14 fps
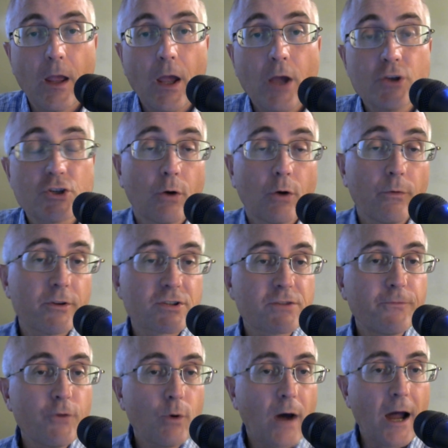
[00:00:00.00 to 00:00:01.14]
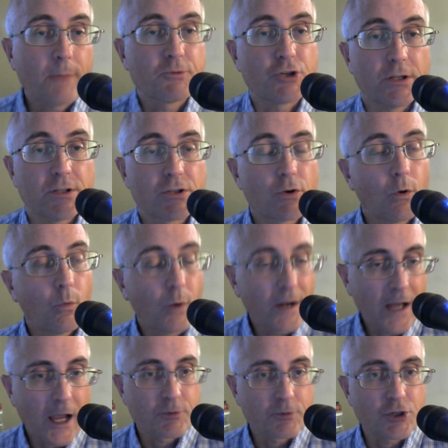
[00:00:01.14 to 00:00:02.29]
So there's a few options. One
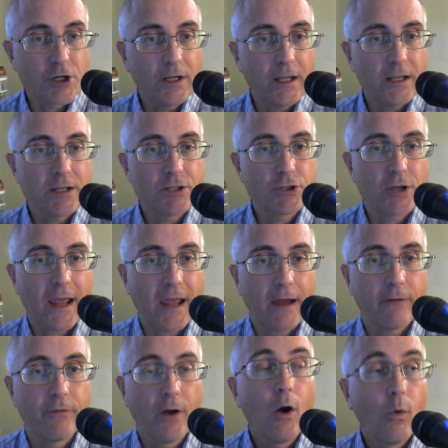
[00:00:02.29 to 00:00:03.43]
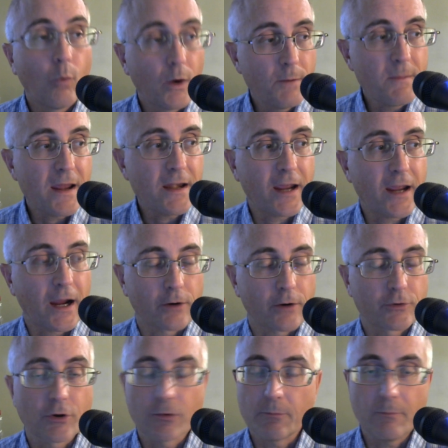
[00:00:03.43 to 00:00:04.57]
option is to have one main
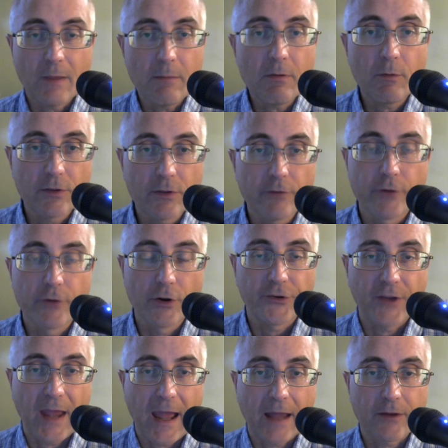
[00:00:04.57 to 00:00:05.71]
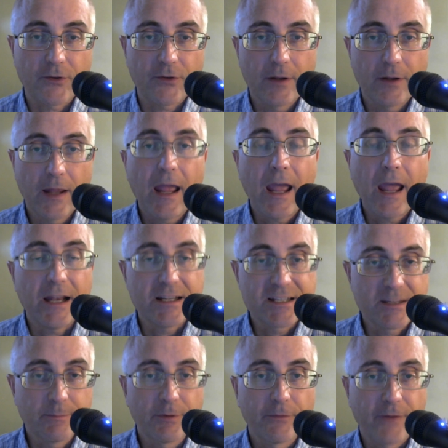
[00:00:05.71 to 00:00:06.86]
character, maybe with the full stats, and a
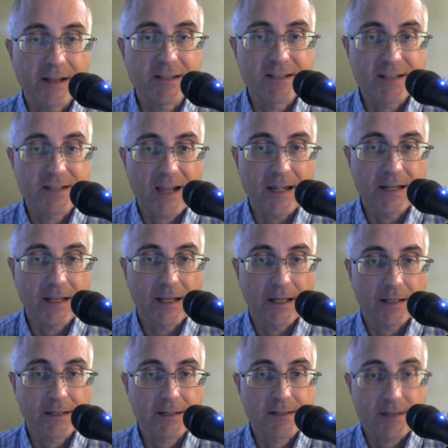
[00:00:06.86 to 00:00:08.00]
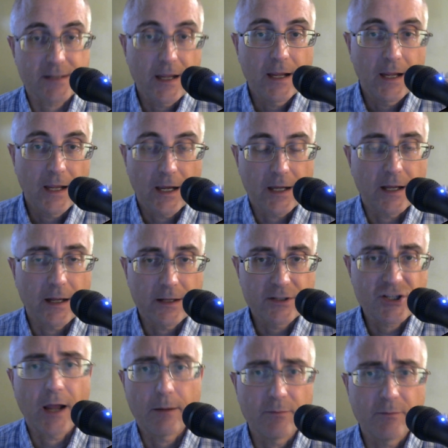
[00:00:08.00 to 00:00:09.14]
simplified sidekicks. And